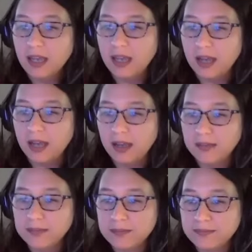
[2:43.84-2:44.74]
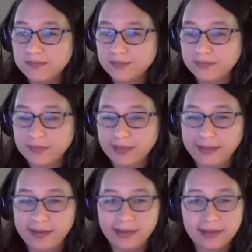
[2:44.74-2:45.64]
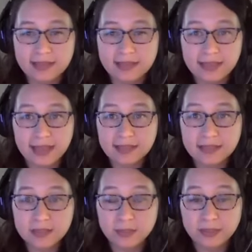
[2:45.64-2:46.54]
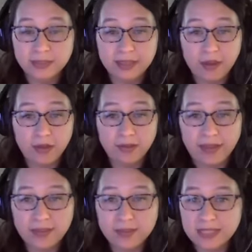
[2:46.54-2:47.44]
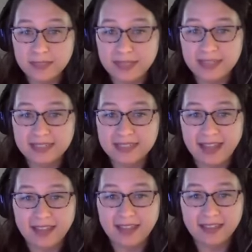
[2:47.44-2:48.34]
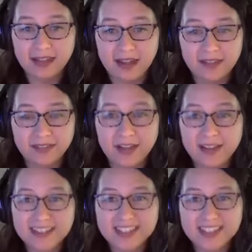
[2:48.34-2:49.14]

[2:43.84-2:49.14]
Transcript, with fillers: Um, and that's really all the housekeeping today that I've got.